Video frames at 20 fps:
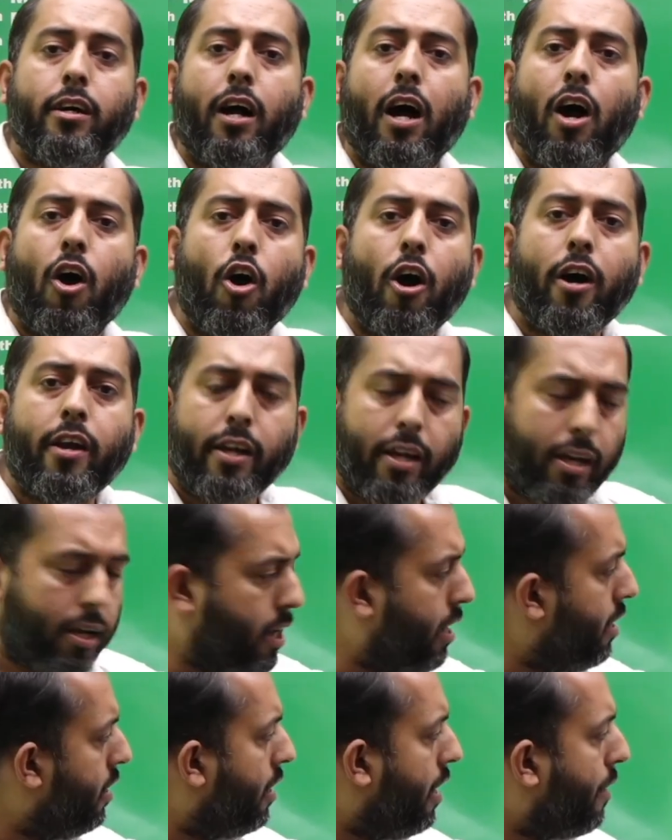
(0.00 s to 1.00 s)
or
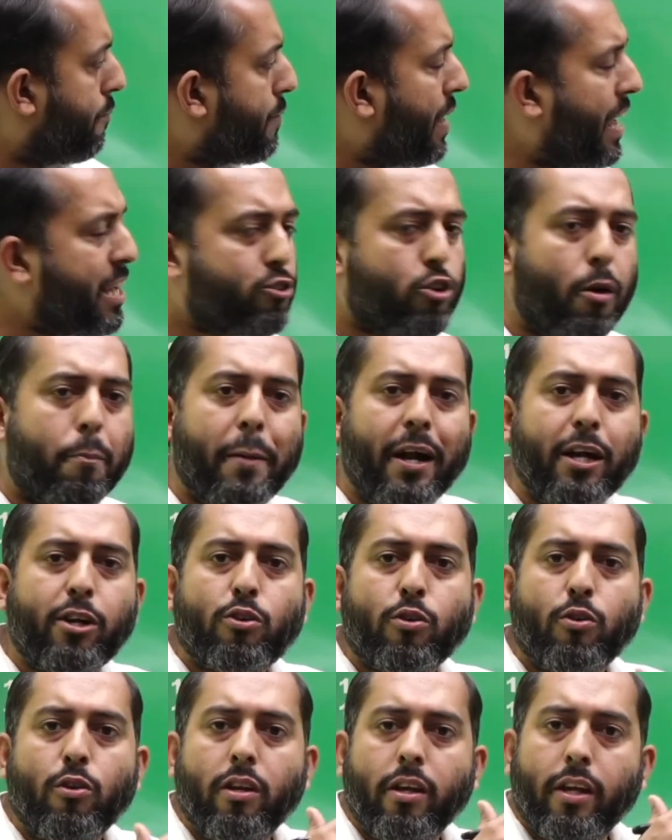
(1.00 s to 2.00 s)
price of
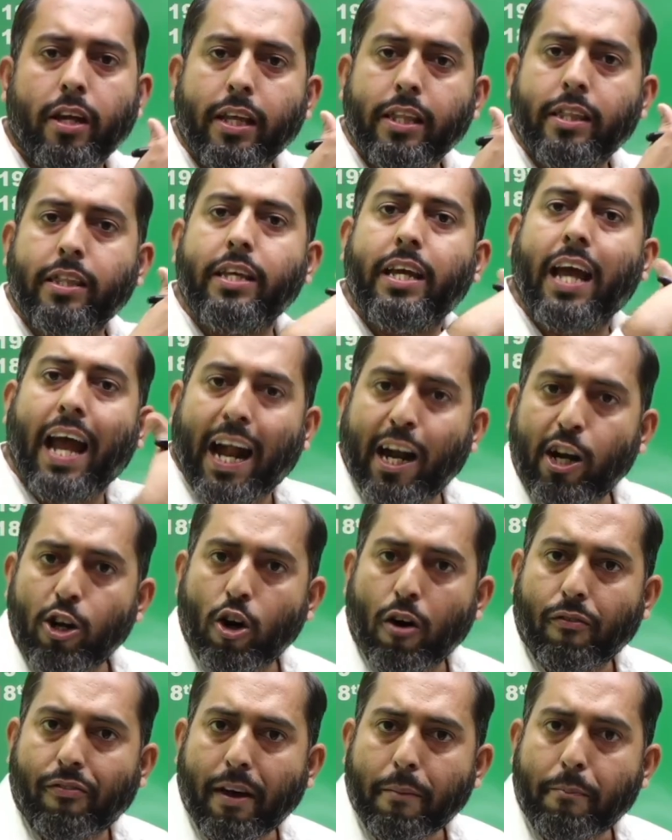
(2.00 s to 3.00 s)
petrol in the end
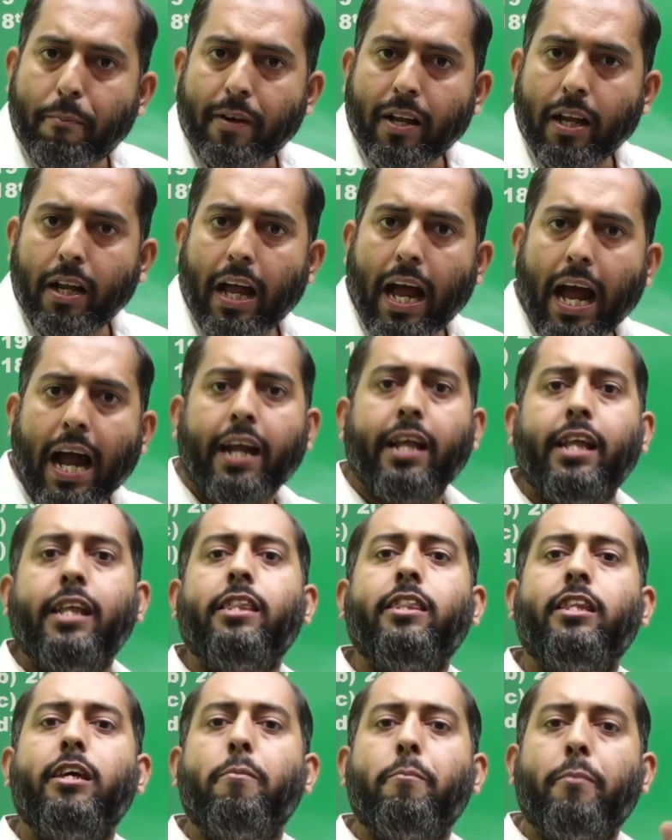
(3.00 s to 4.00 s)
of April and in
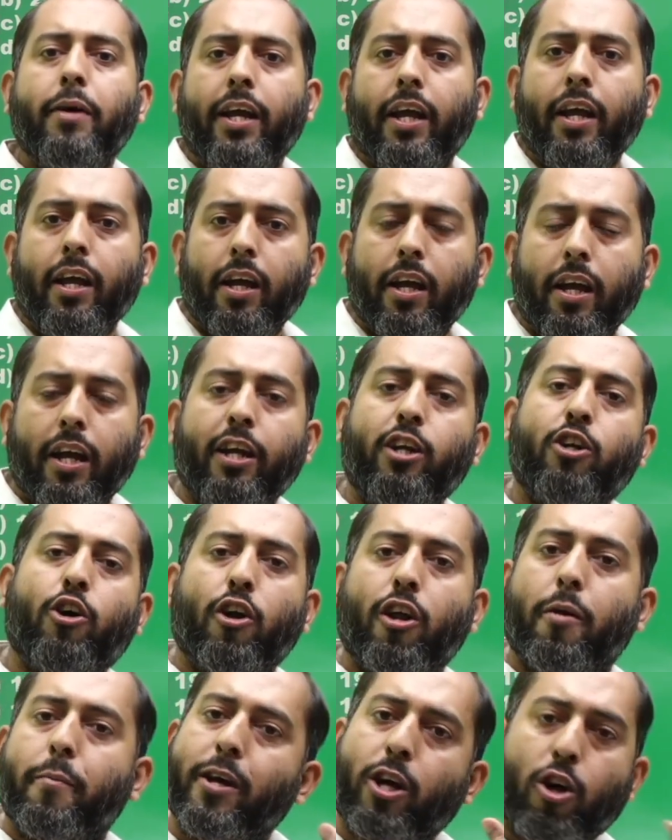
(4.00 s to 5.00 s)
the May, it
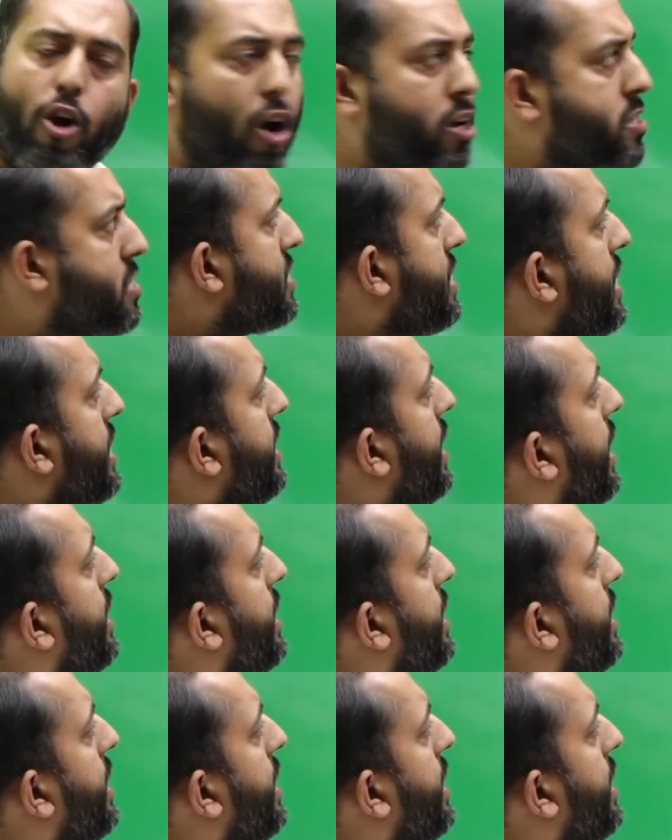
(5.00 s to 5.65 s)
gonna be constant, that